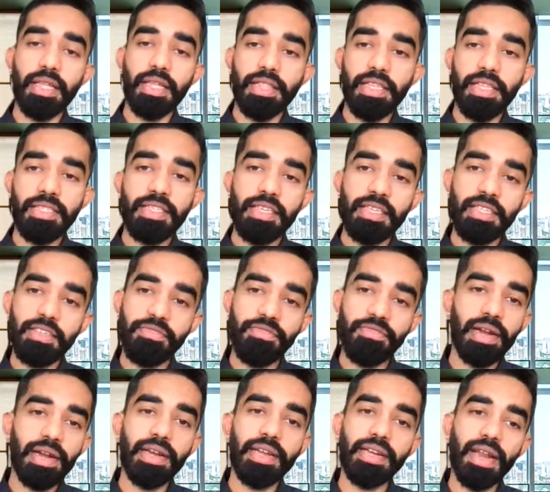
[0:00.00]
This is a
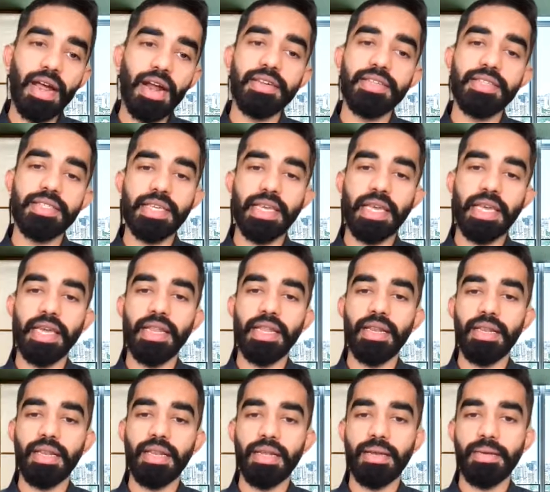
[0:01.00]
fairly
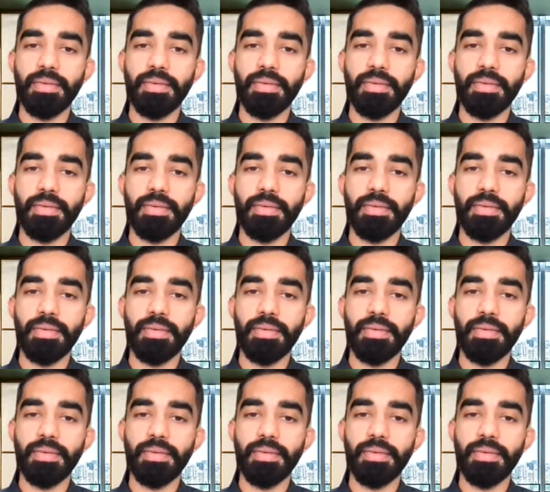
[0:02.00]
large-scale